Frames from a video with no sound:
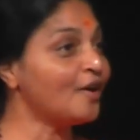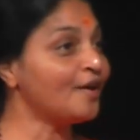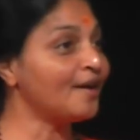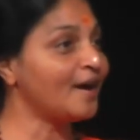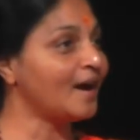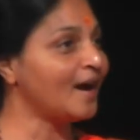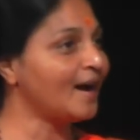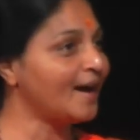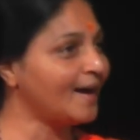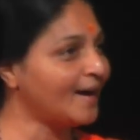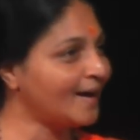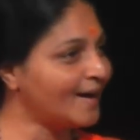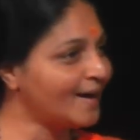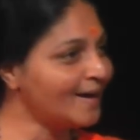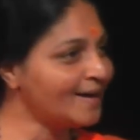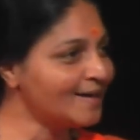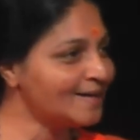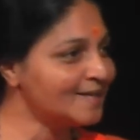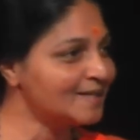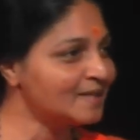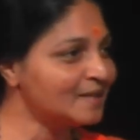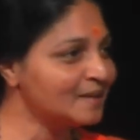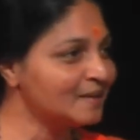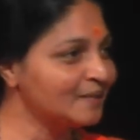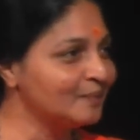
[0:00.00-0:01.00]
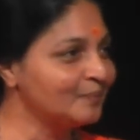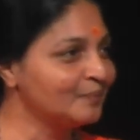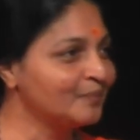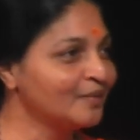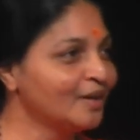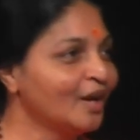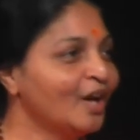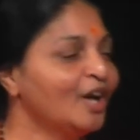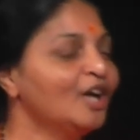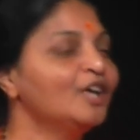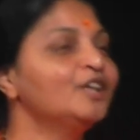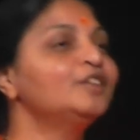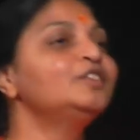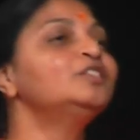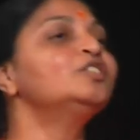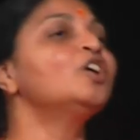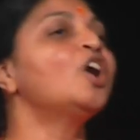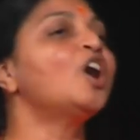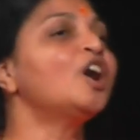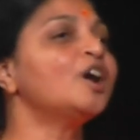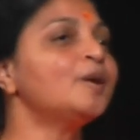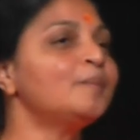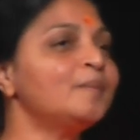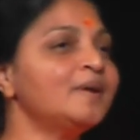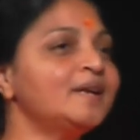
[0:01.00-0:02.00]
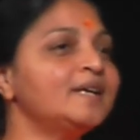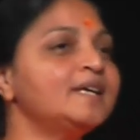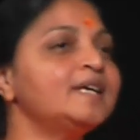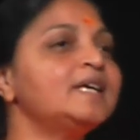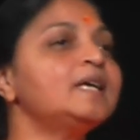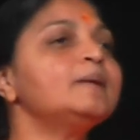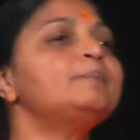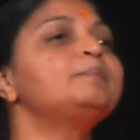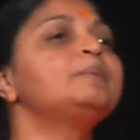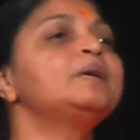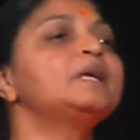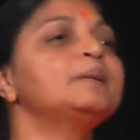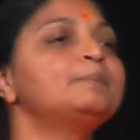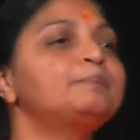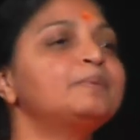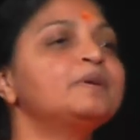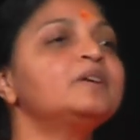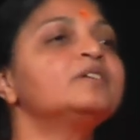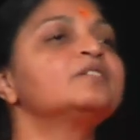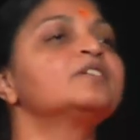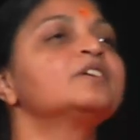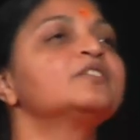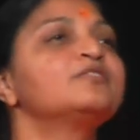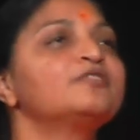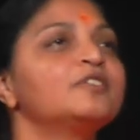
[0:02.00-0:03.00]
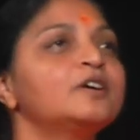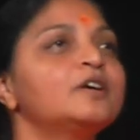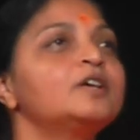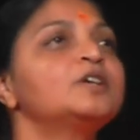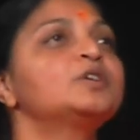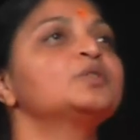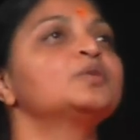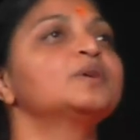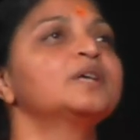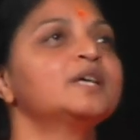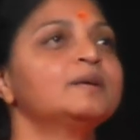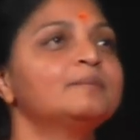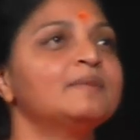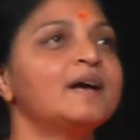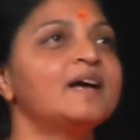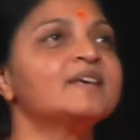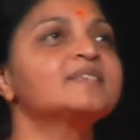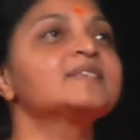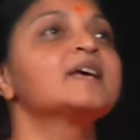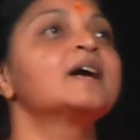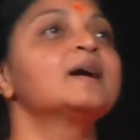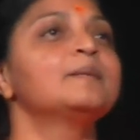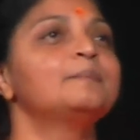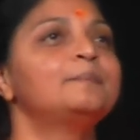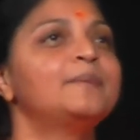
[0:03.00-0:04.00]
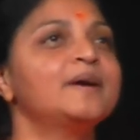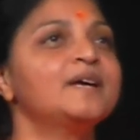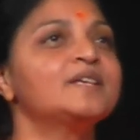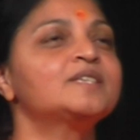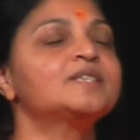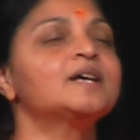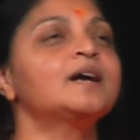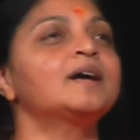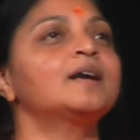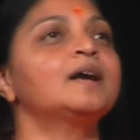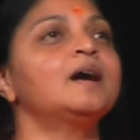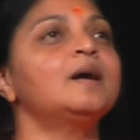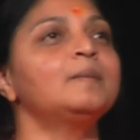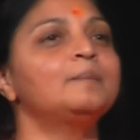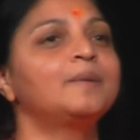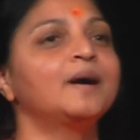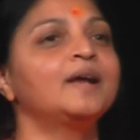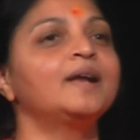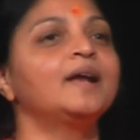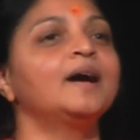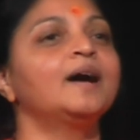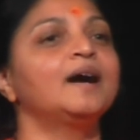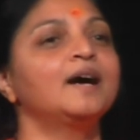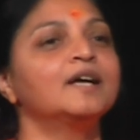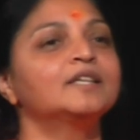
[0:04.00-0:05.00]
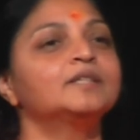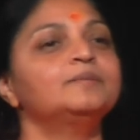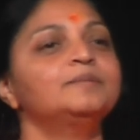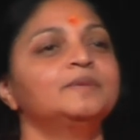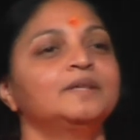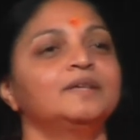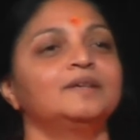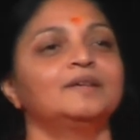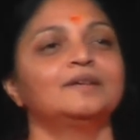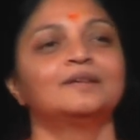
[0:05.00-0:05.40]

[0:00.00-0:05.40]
heart, normally people refer to him as Bechara Bhala Admi.